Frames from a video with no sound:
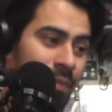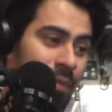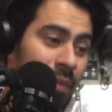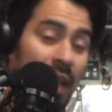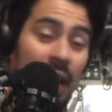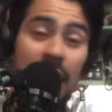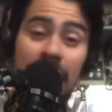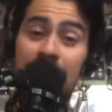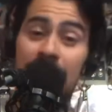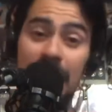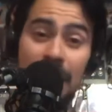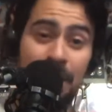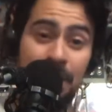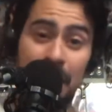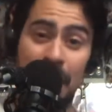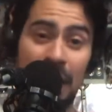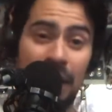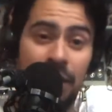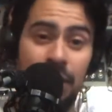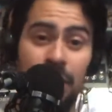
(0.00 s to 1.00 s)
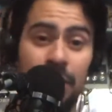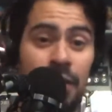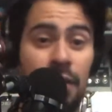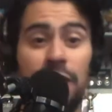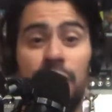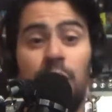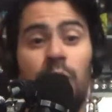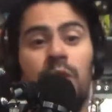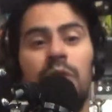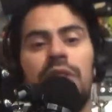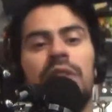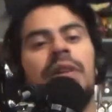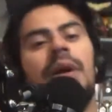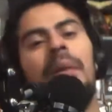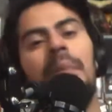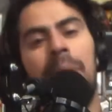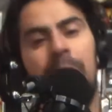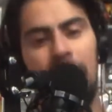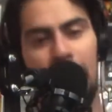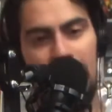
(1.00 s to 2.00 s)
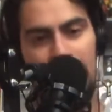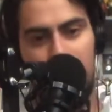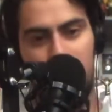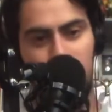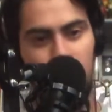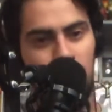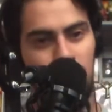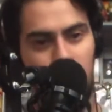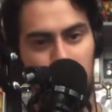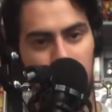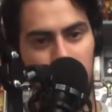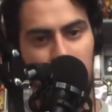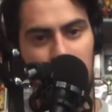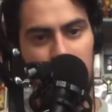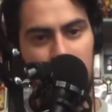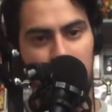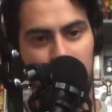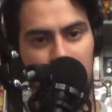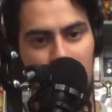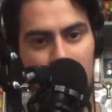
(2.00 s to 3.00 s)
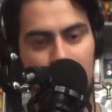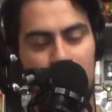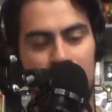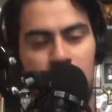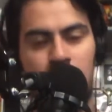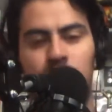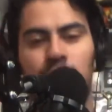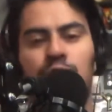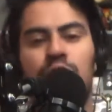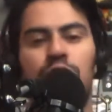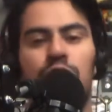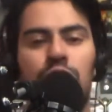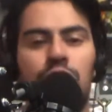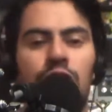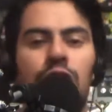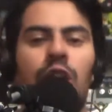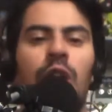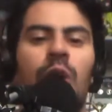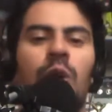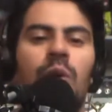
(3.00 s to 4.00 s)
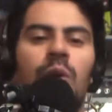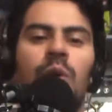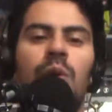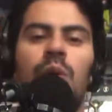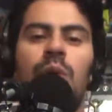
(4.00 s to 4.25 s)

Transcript: And yeah, Michael, of course, Michael goes on his rampage. You should know,